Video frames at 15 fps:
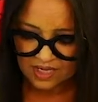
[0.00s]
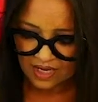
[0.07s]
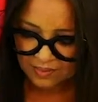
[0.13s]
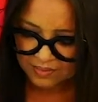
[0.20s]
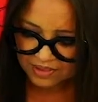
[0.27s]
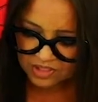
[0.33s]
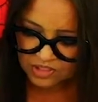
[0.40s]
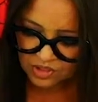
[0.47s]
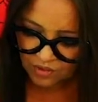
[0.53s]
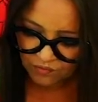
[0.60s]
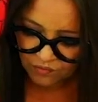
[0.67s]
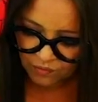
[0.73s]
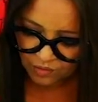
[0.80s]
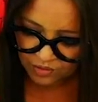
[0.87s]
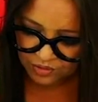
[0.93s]
I'm gonna do a
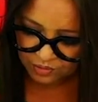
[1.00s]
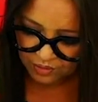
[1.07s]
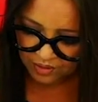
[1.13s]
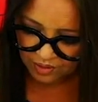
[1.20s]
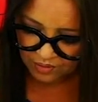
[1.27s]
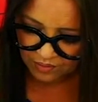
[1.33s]
fourth row.